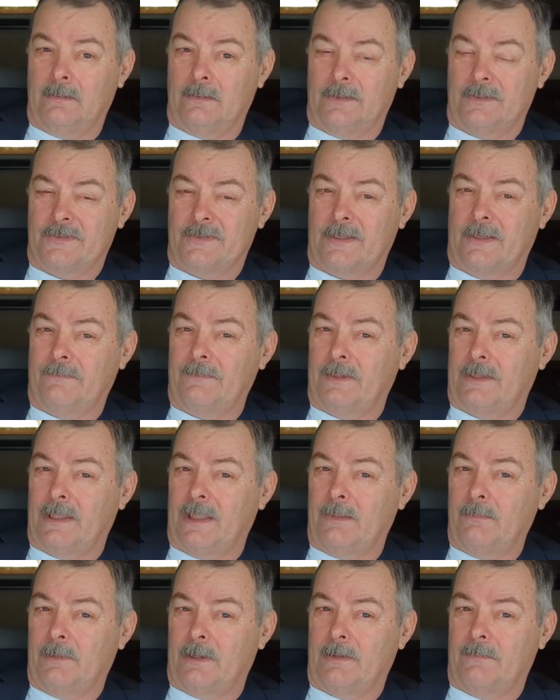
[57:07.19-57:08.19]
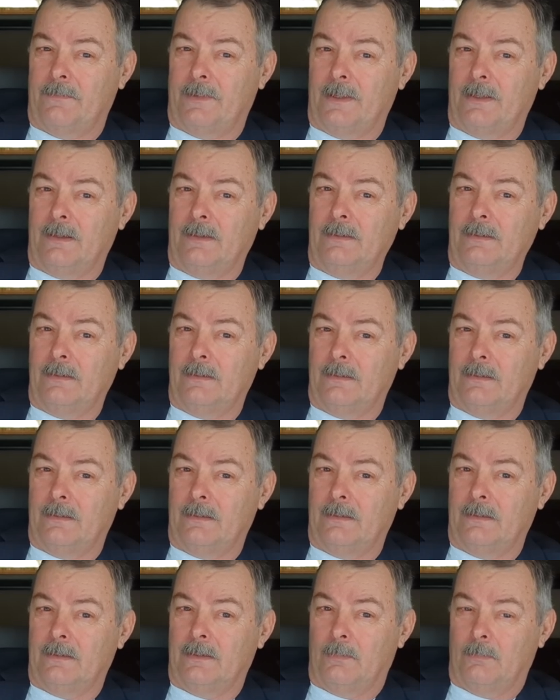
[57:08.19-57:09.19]
The stuff that came out of England,
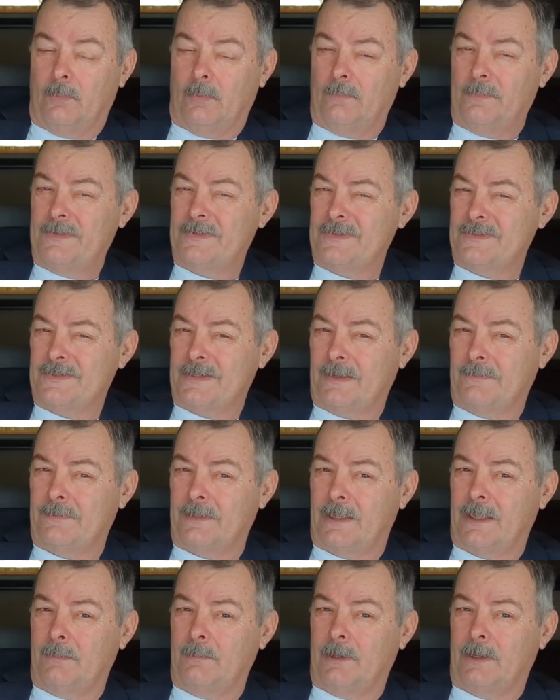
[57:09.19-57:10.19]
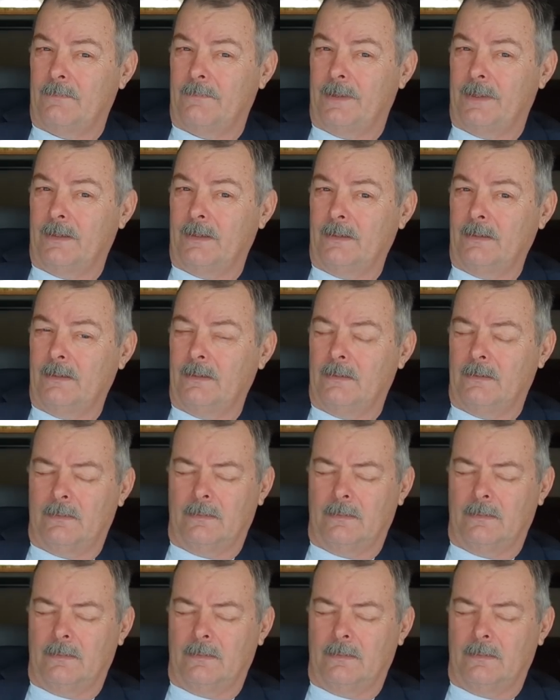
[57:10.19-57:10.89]
the movies and stuff that came out of England,